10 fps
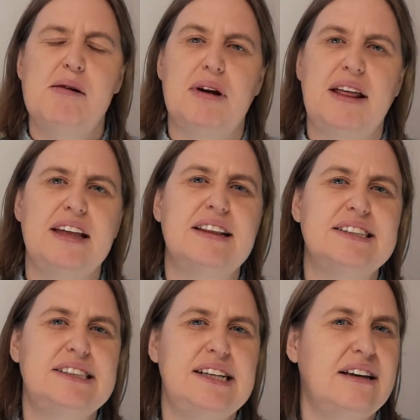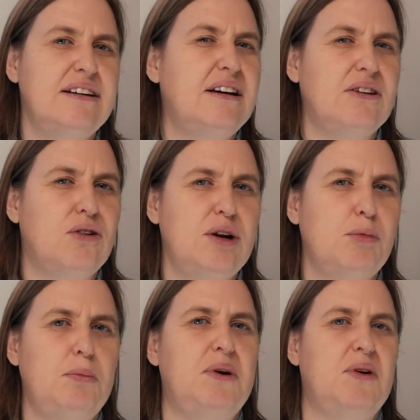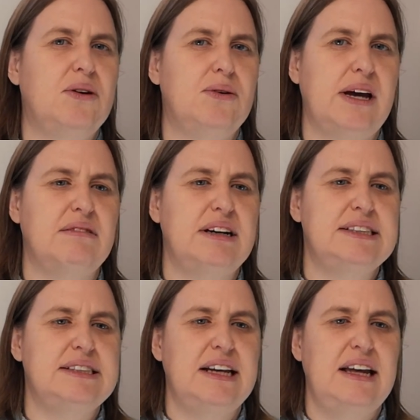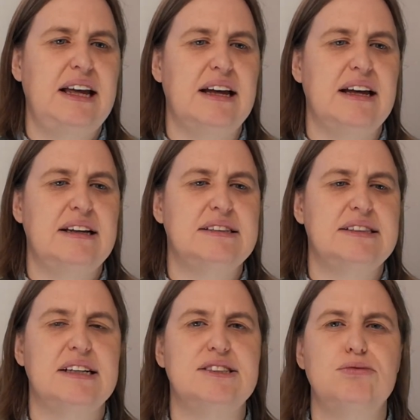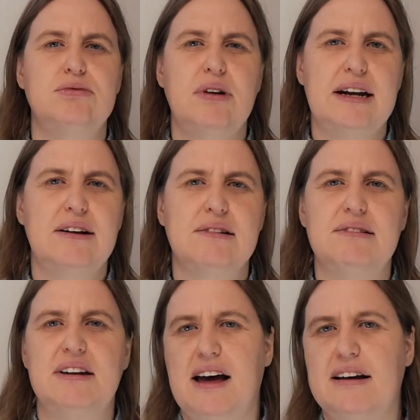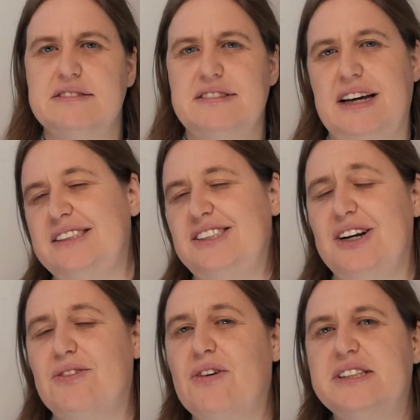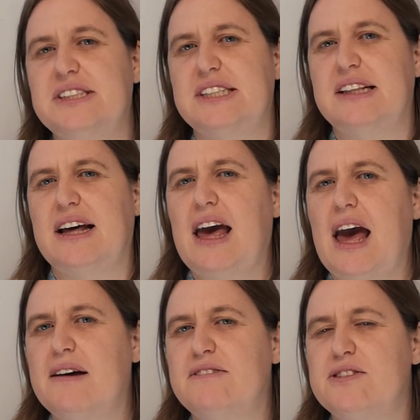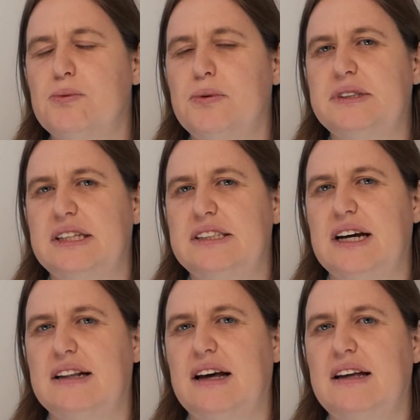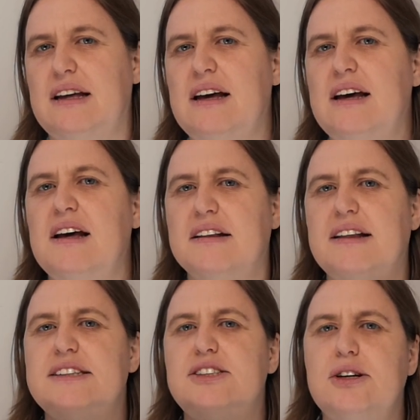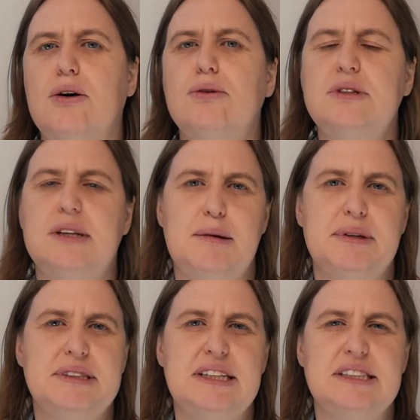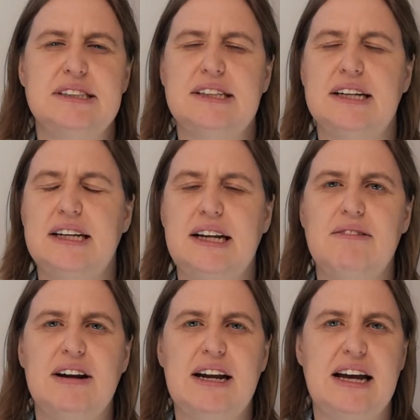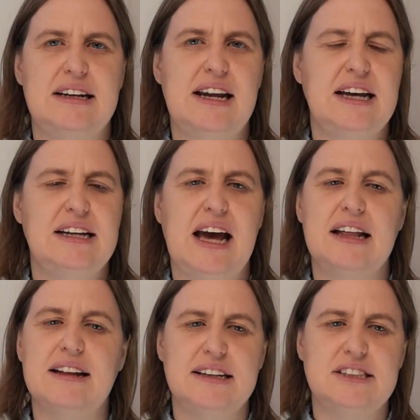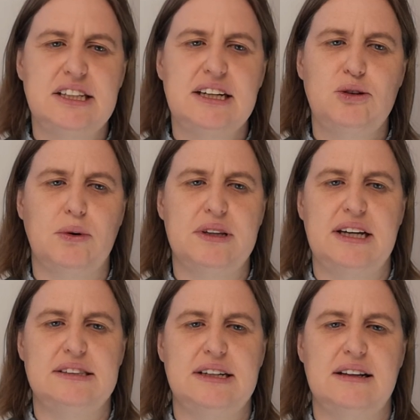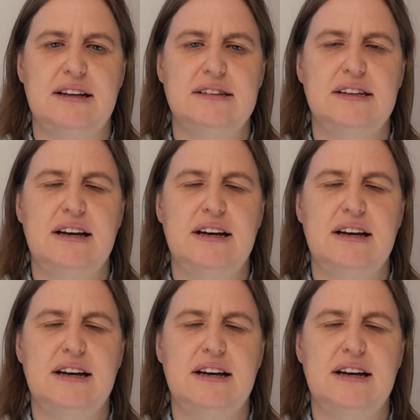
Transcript: But I think the second incredible miracle that we see here is this radical love and generosity they have towards each other. They sold their possessions as anyone had need, and they shared with each other.